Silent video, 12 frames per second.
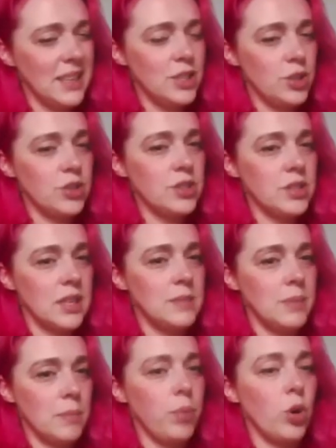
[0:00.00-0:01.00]
He's
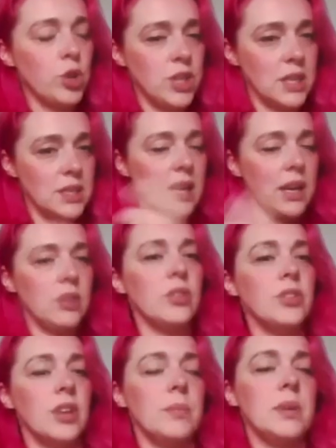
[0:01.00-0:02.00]
been pushed into that
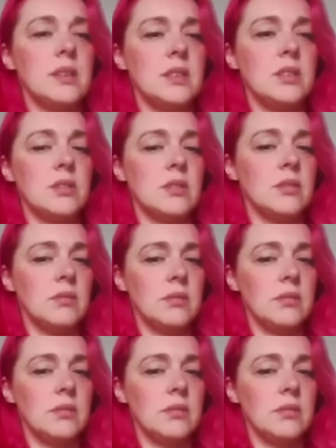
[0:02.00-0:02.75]
corner because he doesn't.